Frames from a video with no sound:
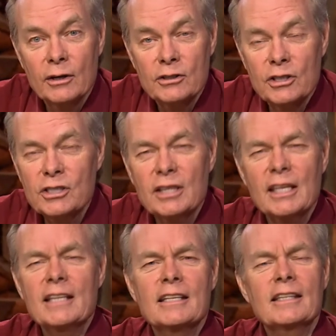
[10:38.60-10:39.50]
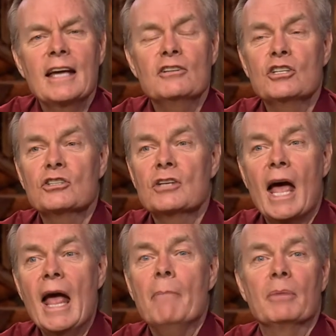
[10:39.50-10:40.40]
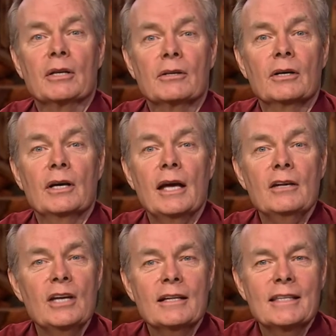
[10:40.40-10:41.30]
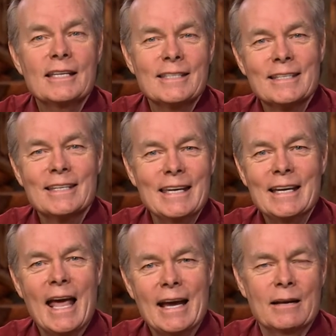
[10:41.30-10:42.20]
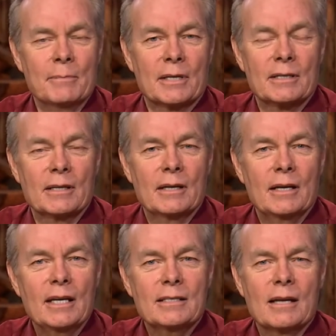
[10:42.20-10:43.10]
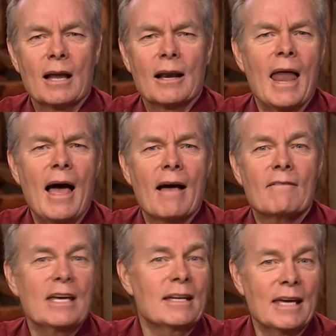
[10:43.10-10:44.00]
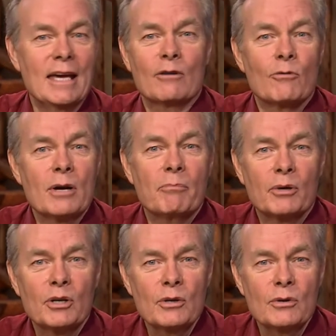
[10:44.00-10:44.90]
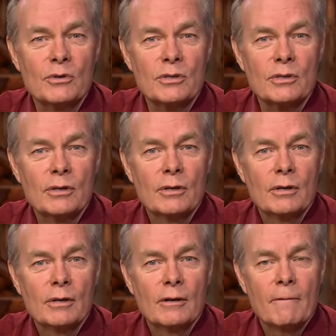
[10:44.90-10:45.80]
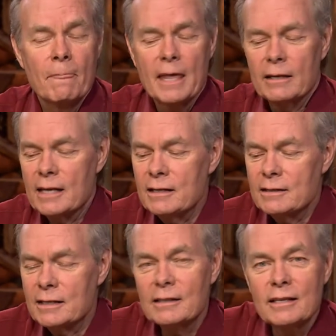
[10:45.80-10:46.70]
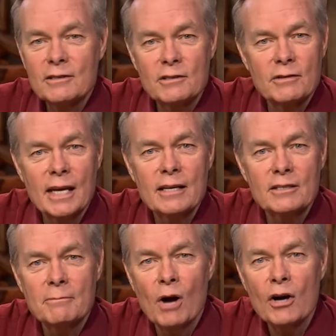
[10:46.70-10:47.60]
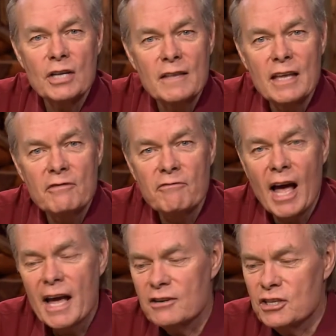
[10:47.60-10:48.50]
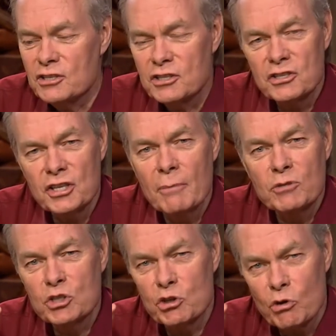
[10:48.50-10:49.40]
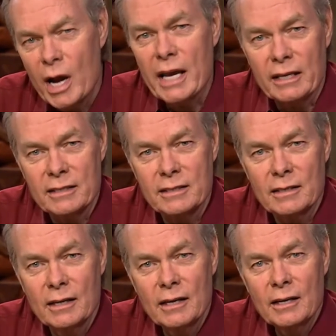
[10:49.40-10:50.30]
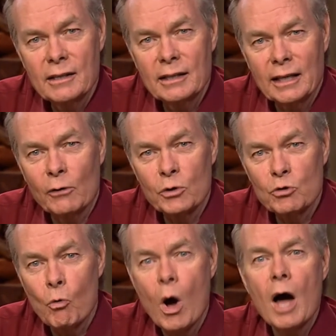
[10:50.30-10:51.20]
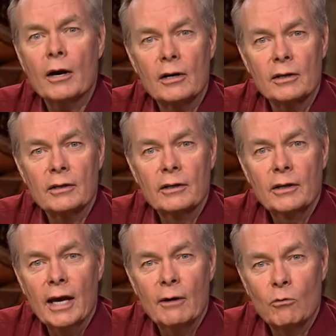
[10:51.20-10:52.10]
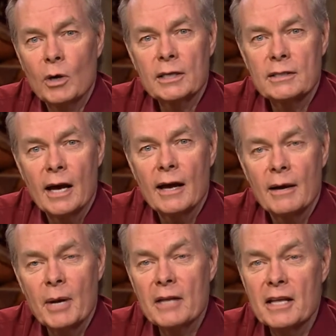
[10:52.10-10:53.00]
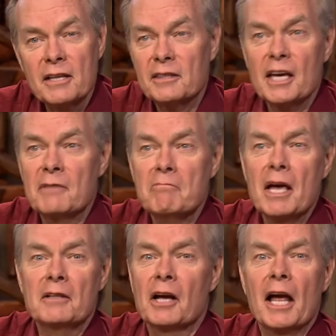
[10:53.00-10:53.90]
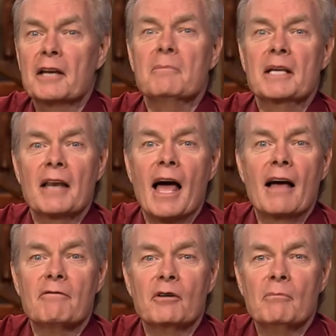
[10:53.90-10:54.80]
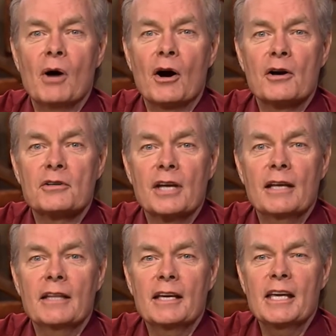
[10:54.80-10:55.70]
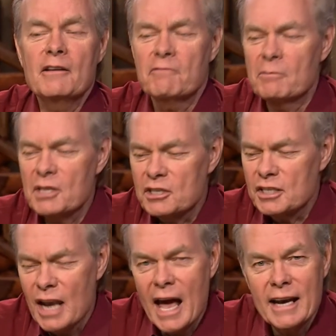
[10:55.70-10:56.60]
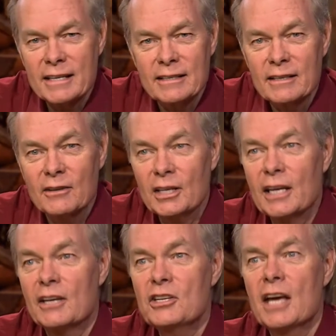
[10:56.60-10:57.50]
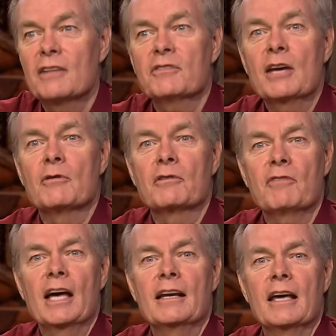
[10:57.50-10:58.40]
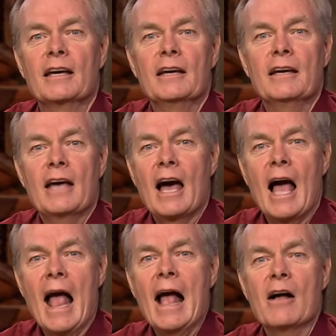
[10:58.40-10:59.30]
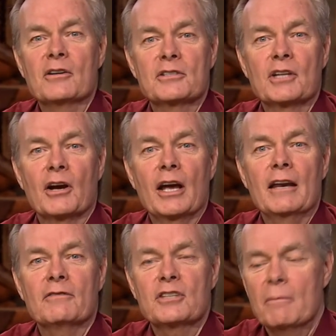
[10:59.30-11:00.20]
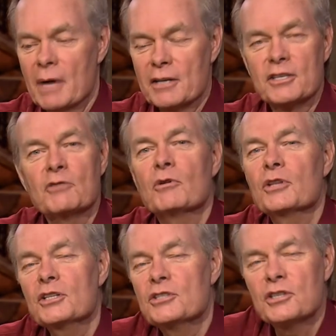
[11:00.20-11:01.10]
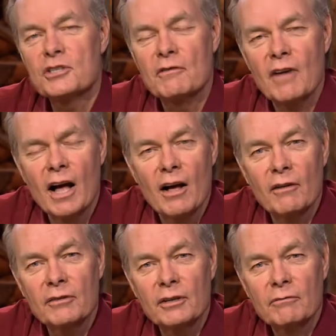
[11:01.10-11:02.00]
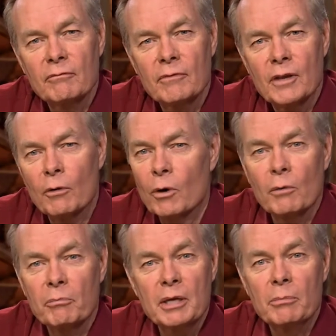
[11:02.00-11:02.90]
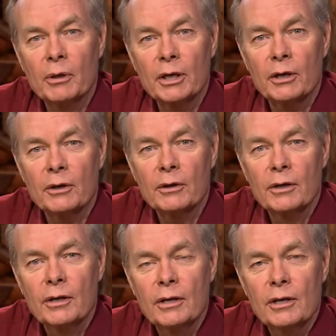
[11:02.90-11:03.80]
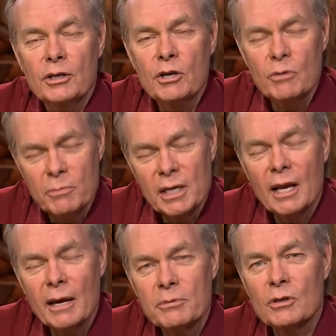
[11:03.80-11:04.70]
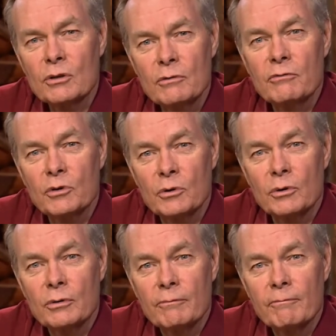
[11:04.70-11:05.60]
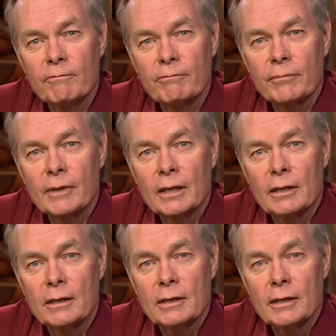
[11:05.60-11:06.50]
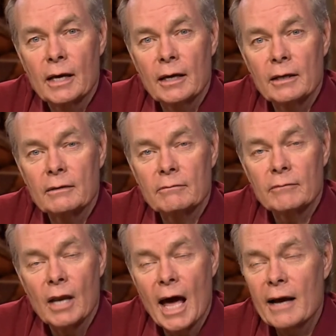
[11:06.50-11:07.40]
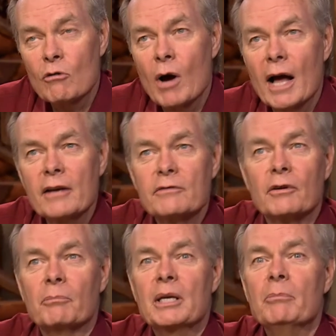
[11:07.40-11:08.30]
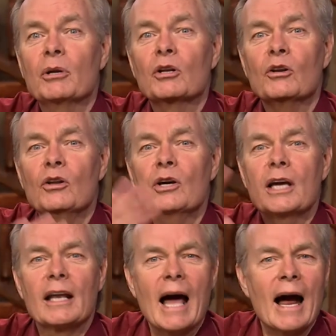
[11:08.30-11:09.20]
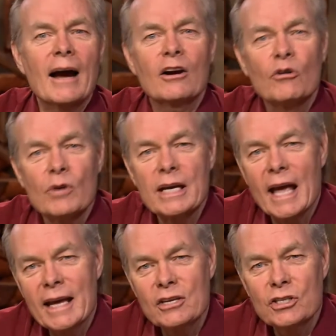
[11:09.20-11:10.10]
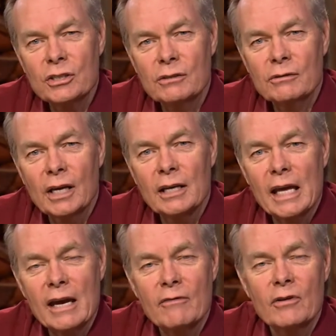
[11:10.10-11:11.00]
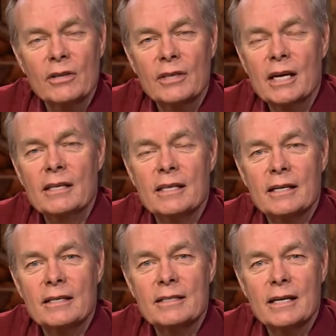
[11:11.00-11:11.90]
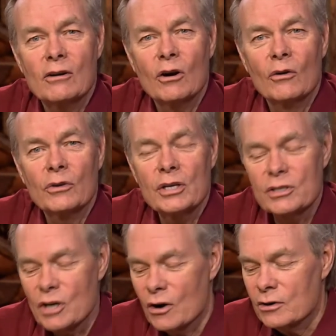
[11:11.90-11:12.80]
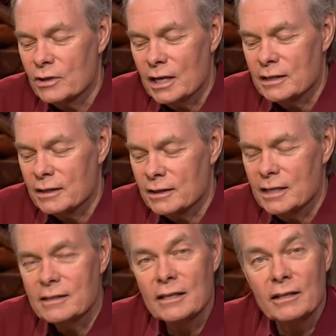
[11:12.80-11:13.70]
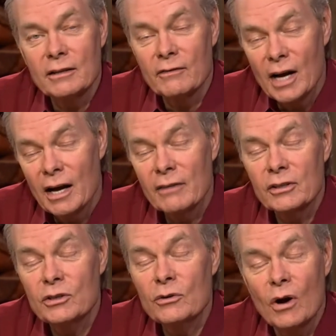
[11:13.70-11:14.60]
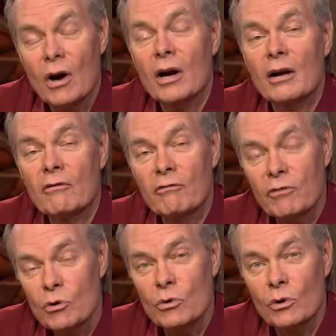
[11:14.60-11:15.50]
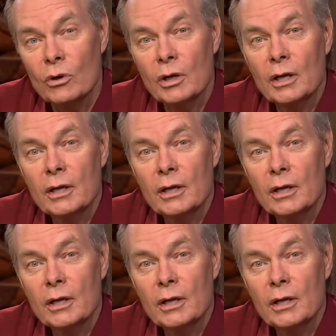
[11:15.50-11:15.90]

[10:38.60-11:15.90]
just to think that that just happened. And yet, this is inanimate. It's not alive. It can't reproduce. They send these things to Mars and they find just some trace that there was water at one time. And they think, man, there had to be life on Mars. And they get it from the slightest little thing. And yet, if they were to find a, a house there, and if somebody says, well, this just evolved, there weren't people here, you would be an absolute fool. And likewise, for people to look at our creation and everything that is here on this earth and to think that it evolved, you are a fool